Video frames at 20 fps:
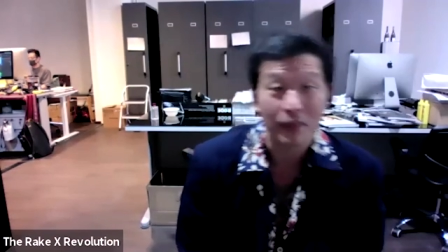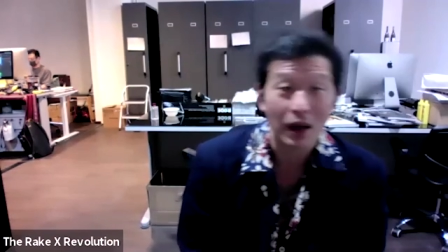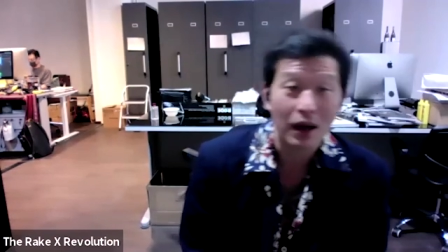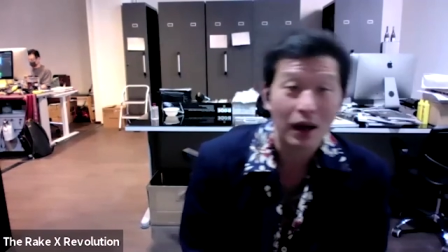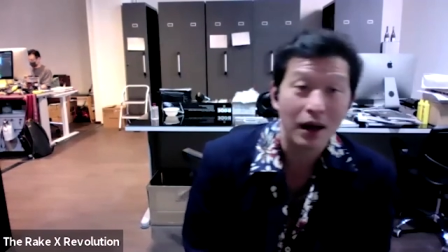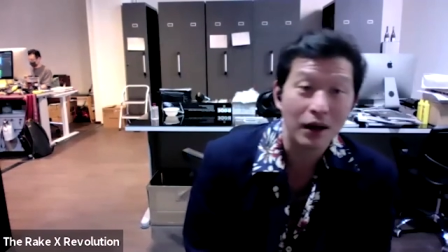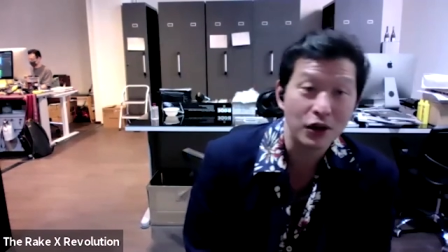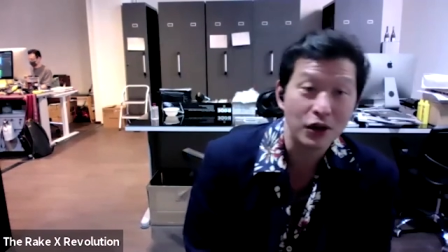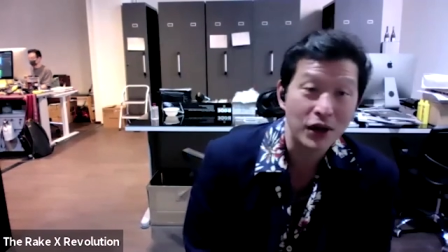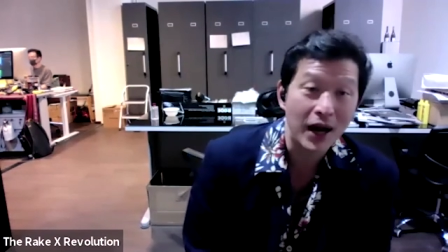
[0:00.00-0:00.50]

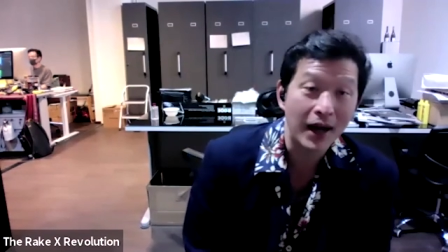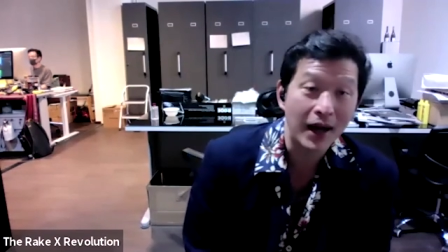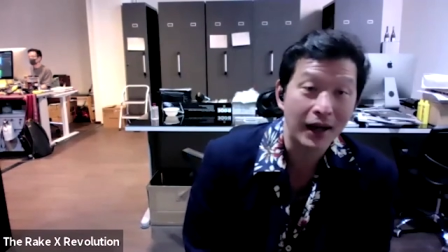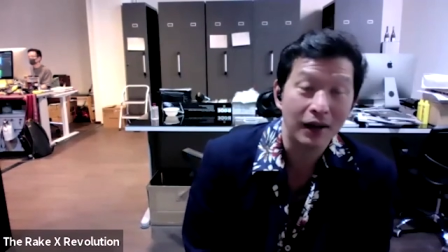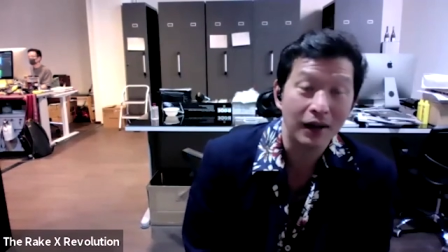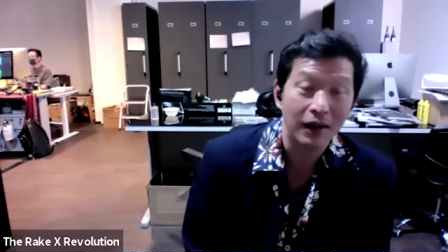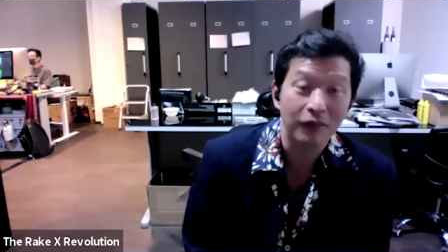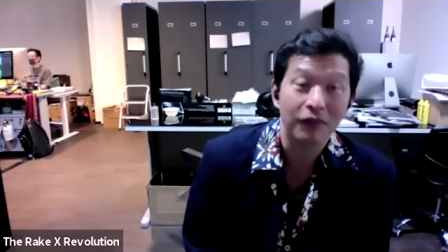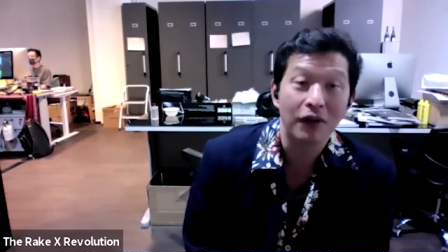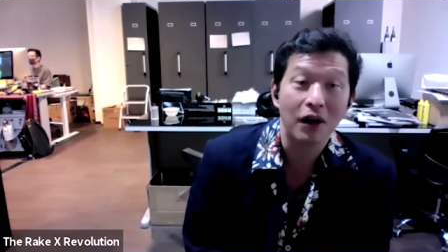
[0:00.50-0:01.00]
uh,
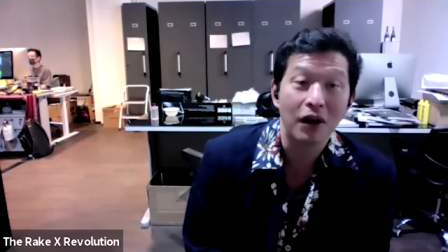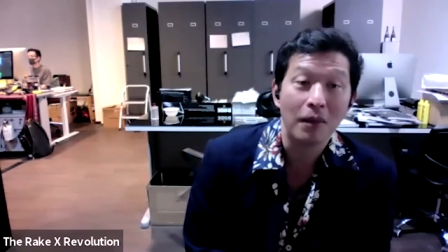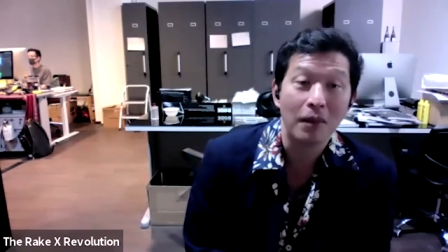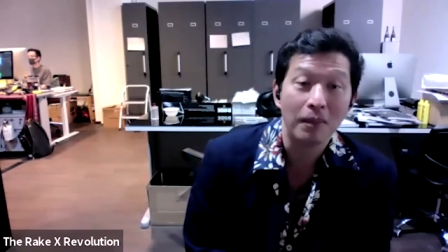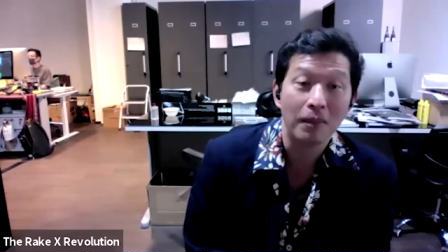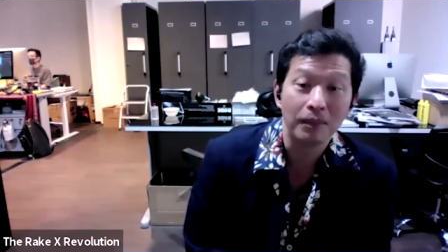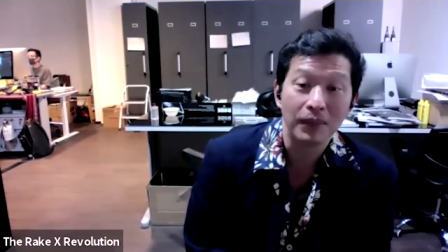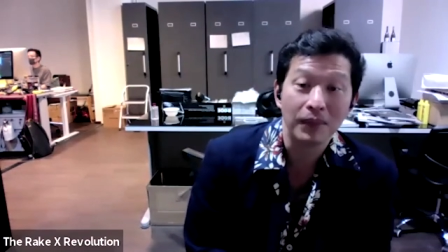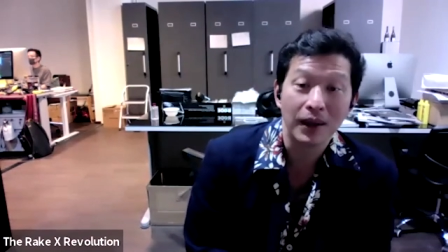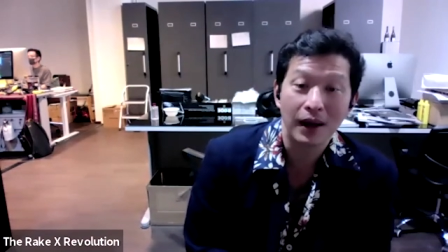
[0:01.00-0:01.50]
jacket
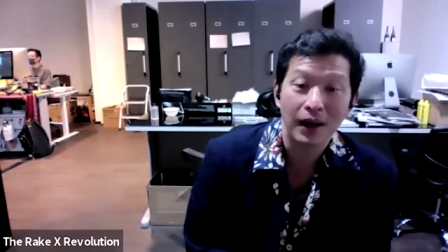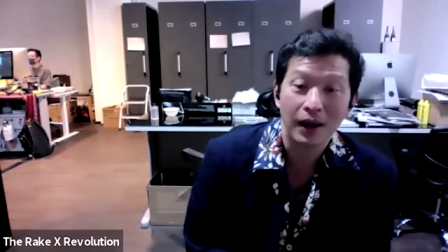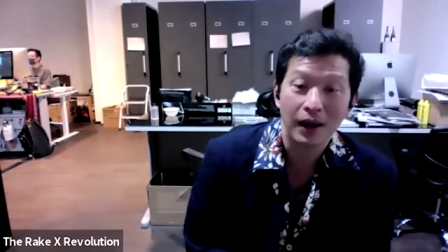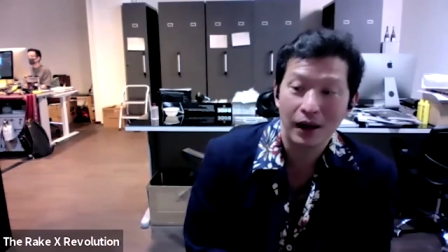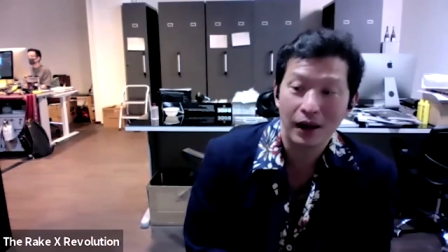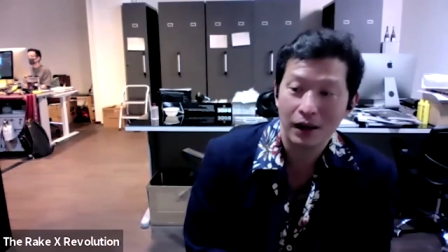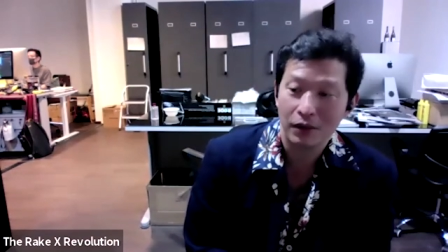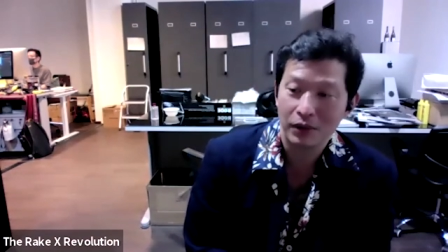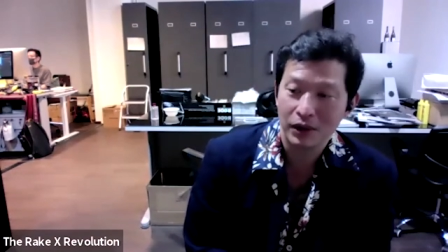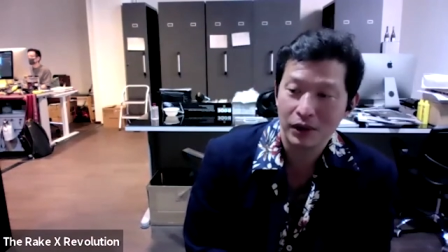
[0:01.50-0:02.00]
from uh,
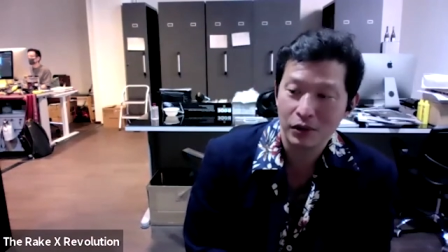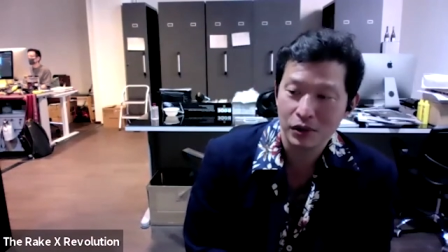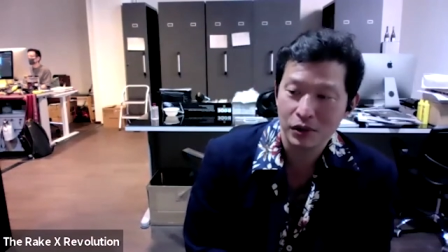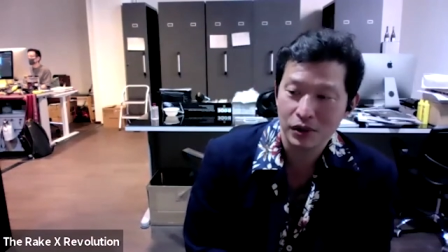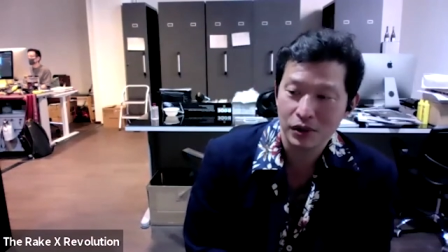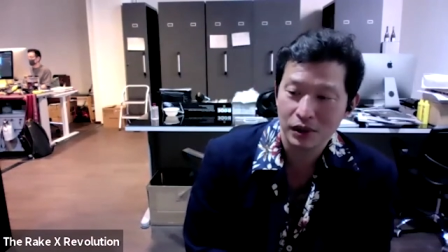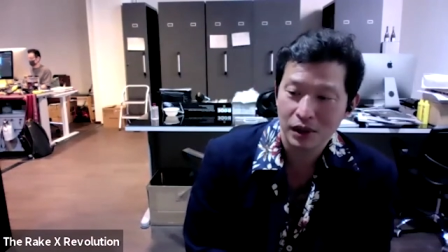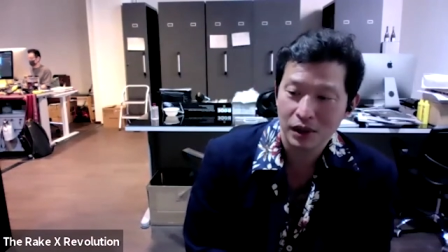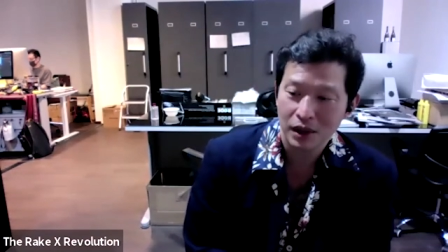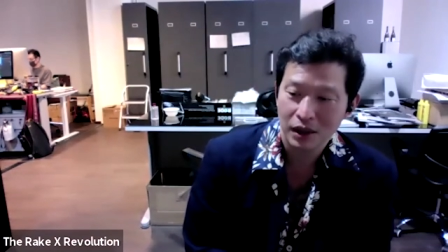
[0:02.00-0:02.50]
when he
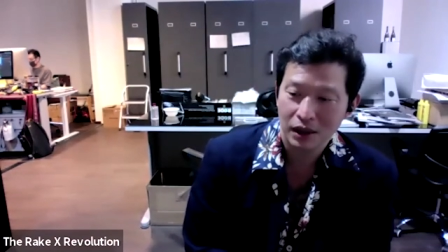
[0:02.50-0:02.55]
was